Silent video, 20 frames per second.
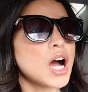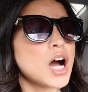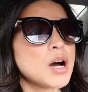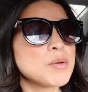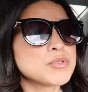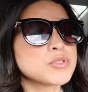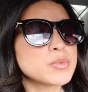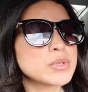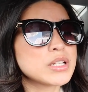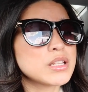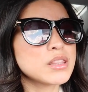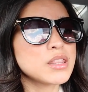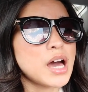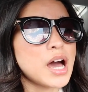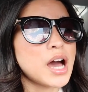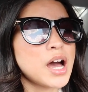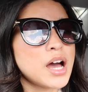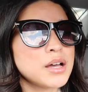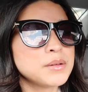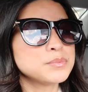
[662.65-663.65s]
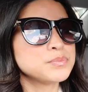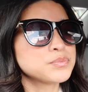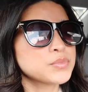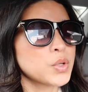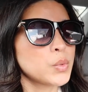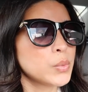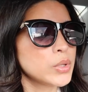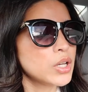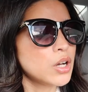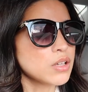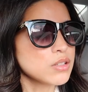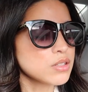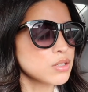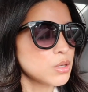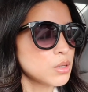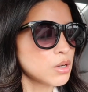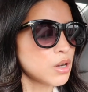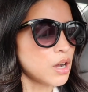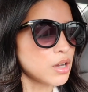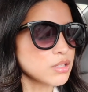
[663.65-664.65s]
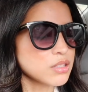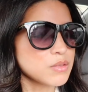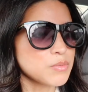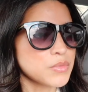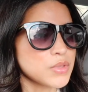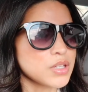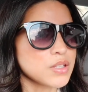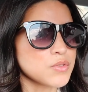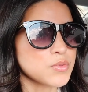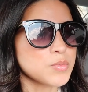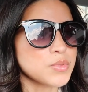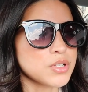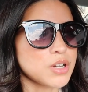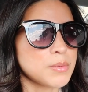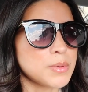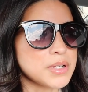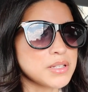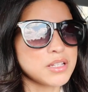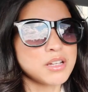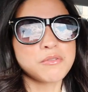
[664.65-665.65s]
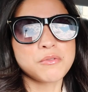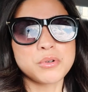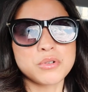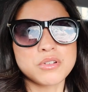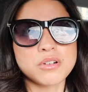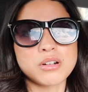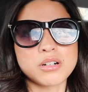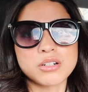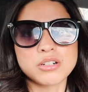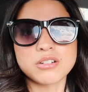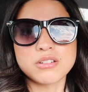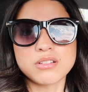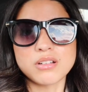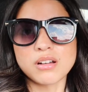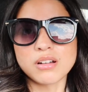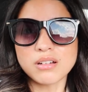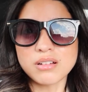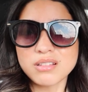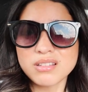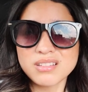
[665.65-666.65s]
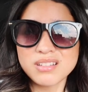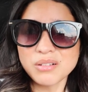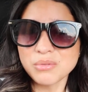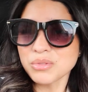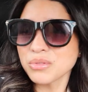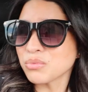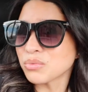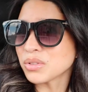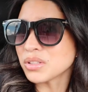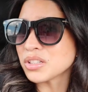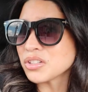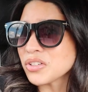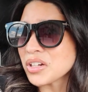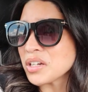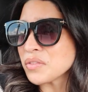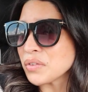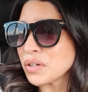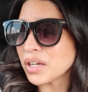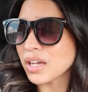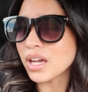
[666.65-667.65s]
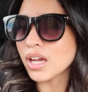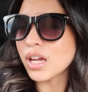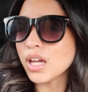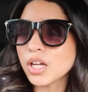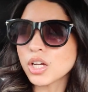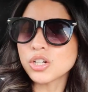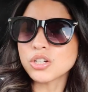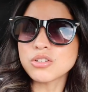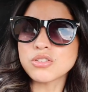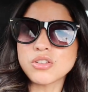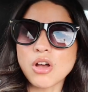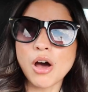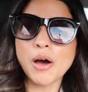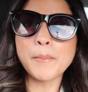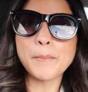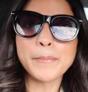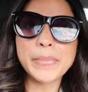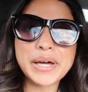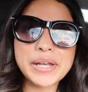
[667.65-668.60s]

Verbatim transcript: Um, so we did that. We also got some things from Starbucks. I of course got a croissant because I was really craving a croissant.